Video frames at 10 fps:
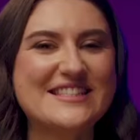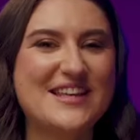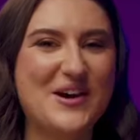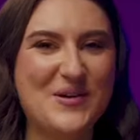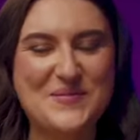
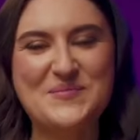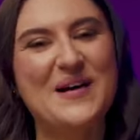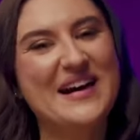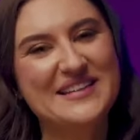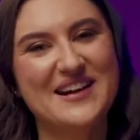So,
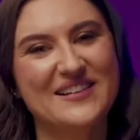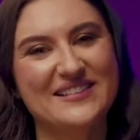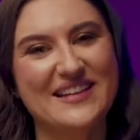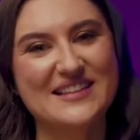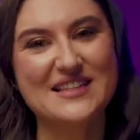my
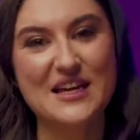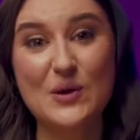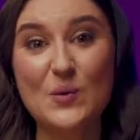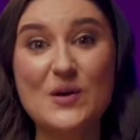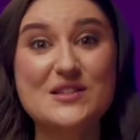darlings,
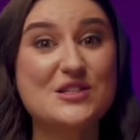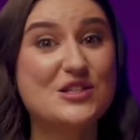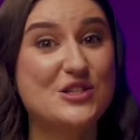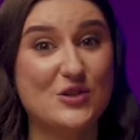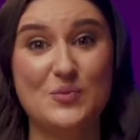it was
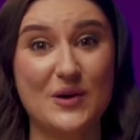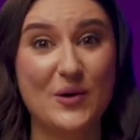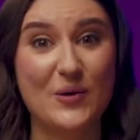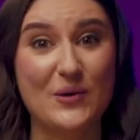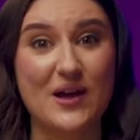super
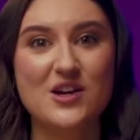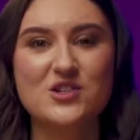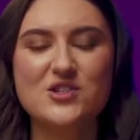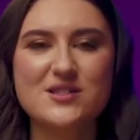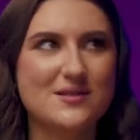cool.
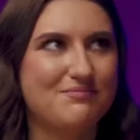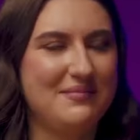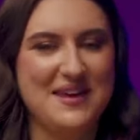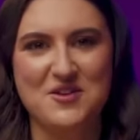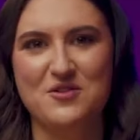Just
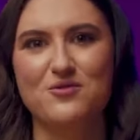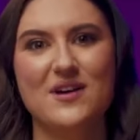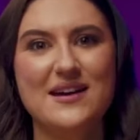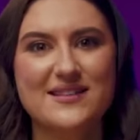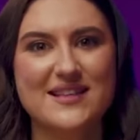a
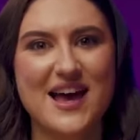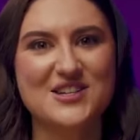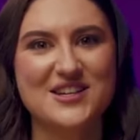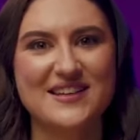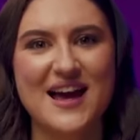great
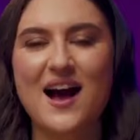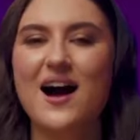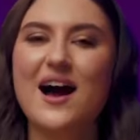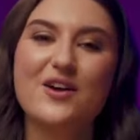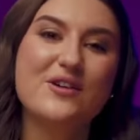session.
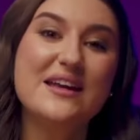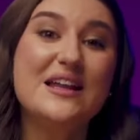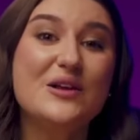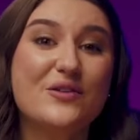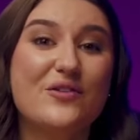I
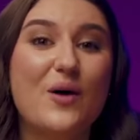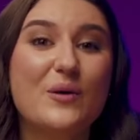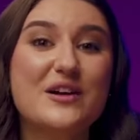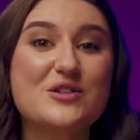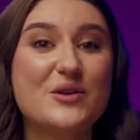really look
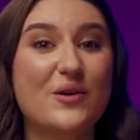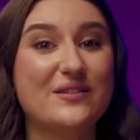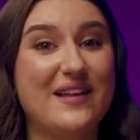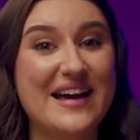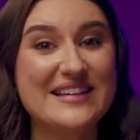forward to
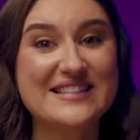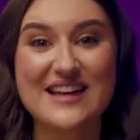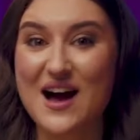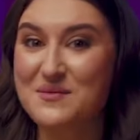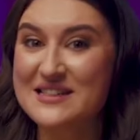your likes,
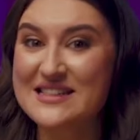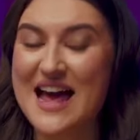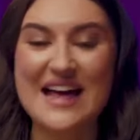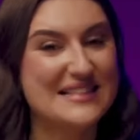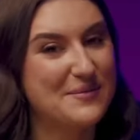comments
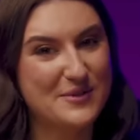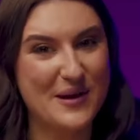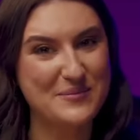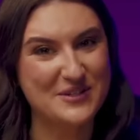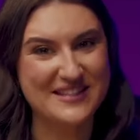and
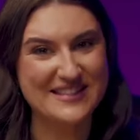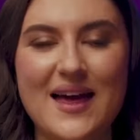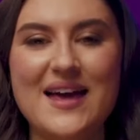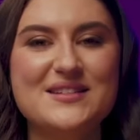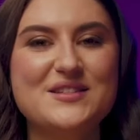subscriptions.
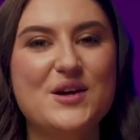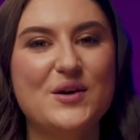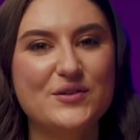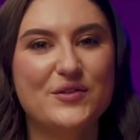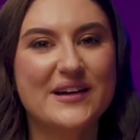And
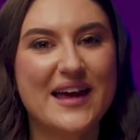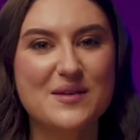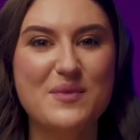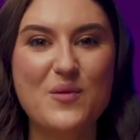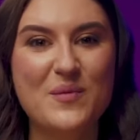don't forget
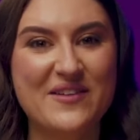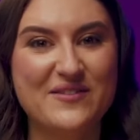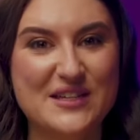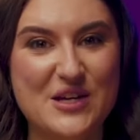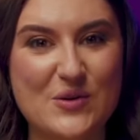about my
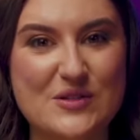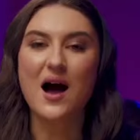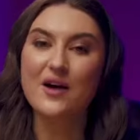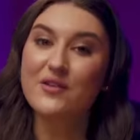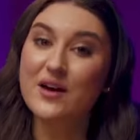videos.
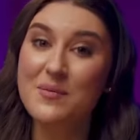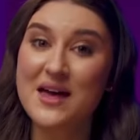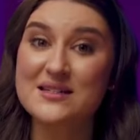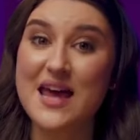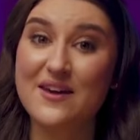I
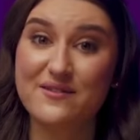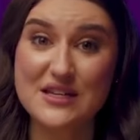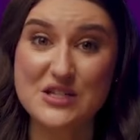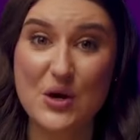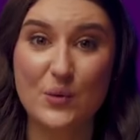recommend a
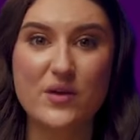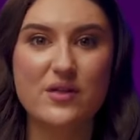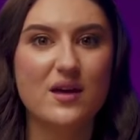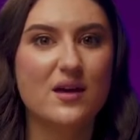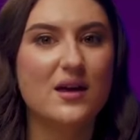video with
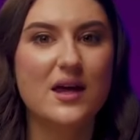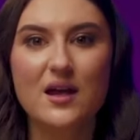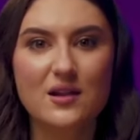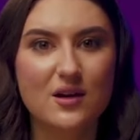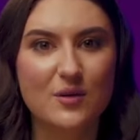a
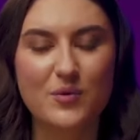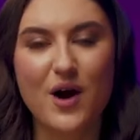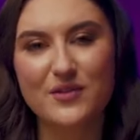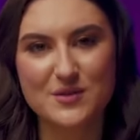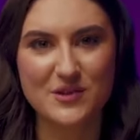killer
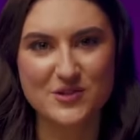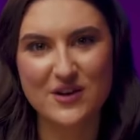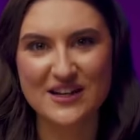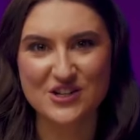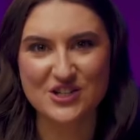profitable
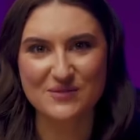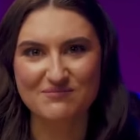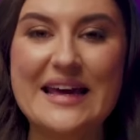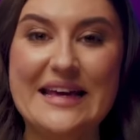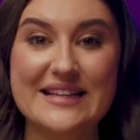strategy.
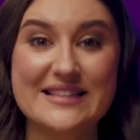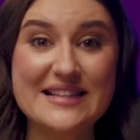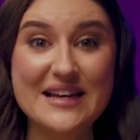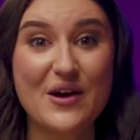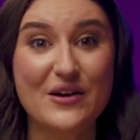I
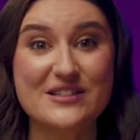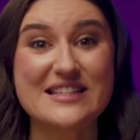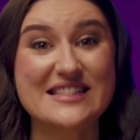easily earned